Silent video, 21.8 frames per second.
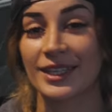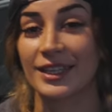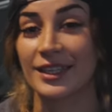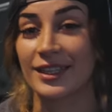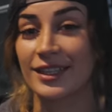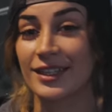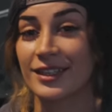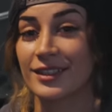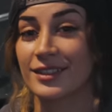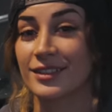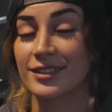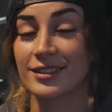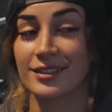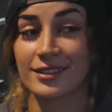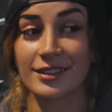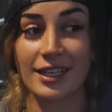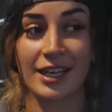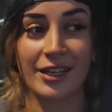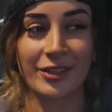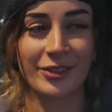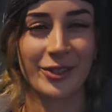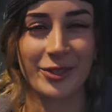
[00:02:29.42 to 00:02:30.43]
Yeah,
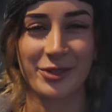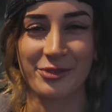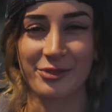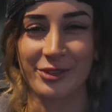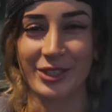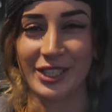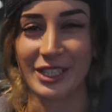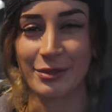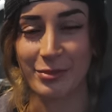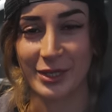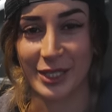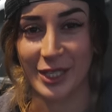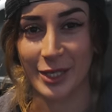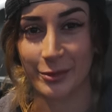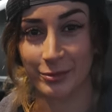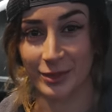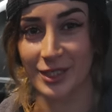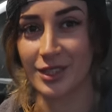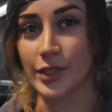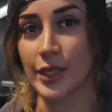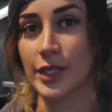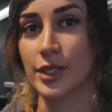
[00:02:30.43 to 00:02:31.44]
this, I don't know if you can pick
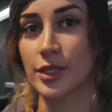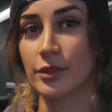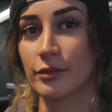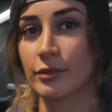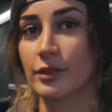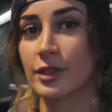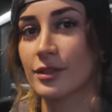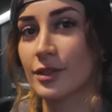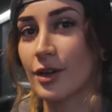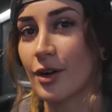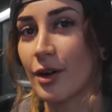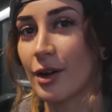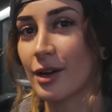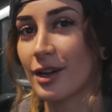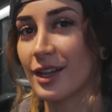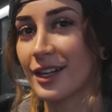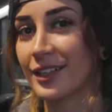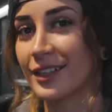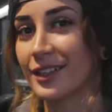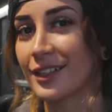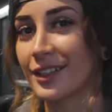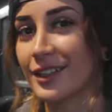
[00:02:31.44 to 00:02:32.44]
up the size of this car,
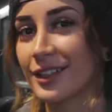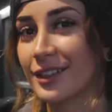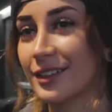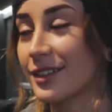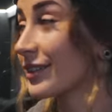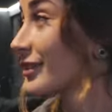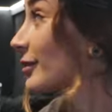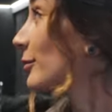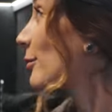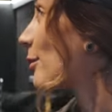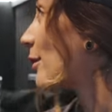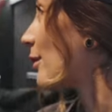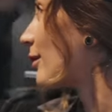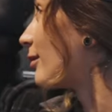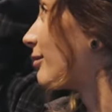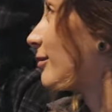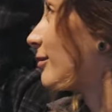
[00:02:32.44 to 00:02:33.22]
like, well,